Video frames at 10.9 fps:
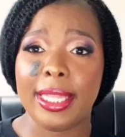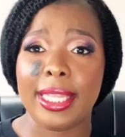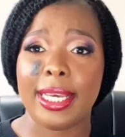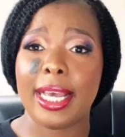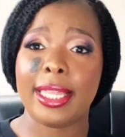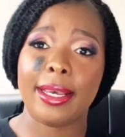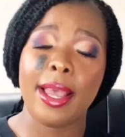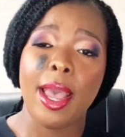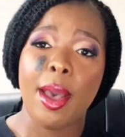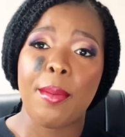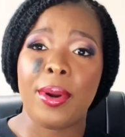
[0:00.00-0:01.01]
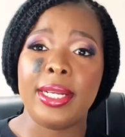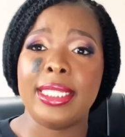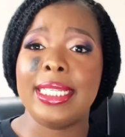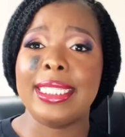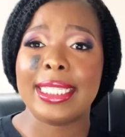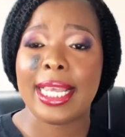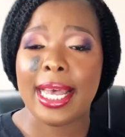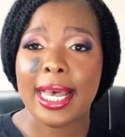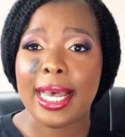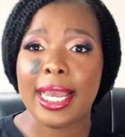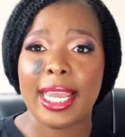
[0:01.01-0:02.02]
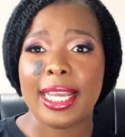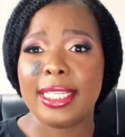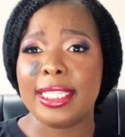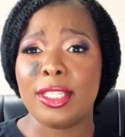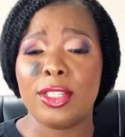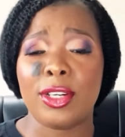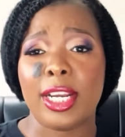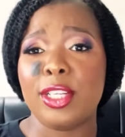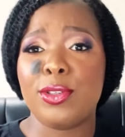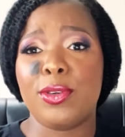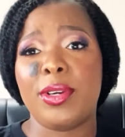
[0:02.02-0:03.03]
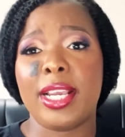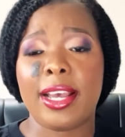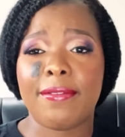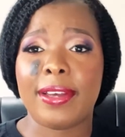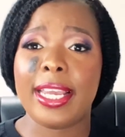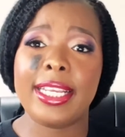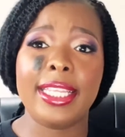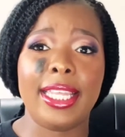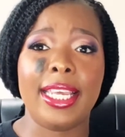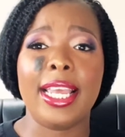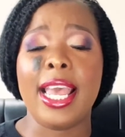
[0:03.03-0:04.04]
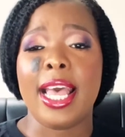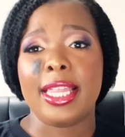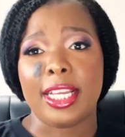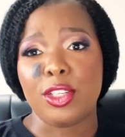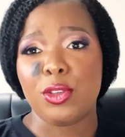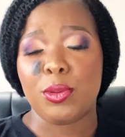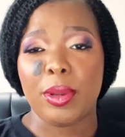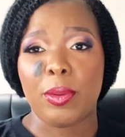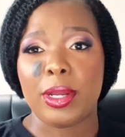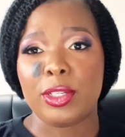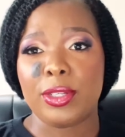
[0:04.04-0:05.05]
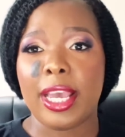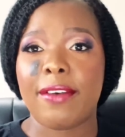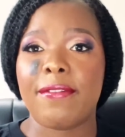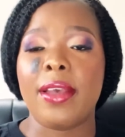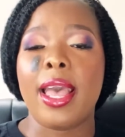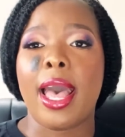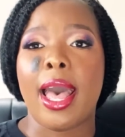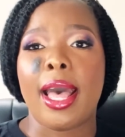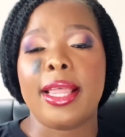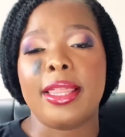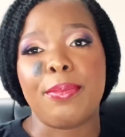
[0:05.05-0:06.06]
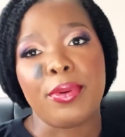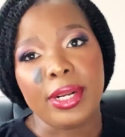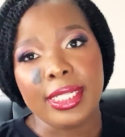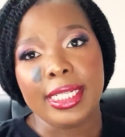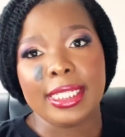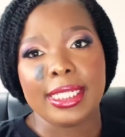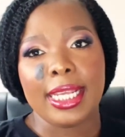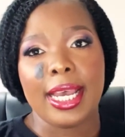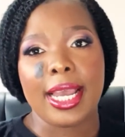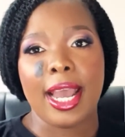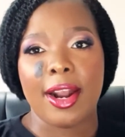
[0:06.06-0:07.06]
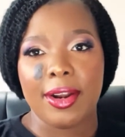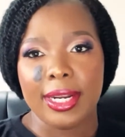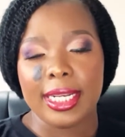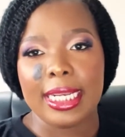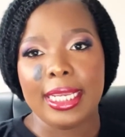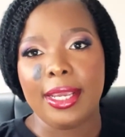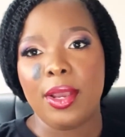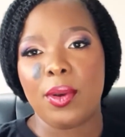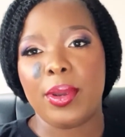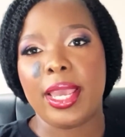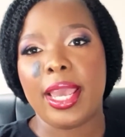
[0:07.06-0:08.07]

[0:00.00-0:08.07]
the other person's car and just try to recover anything that you may want to have. The process currently we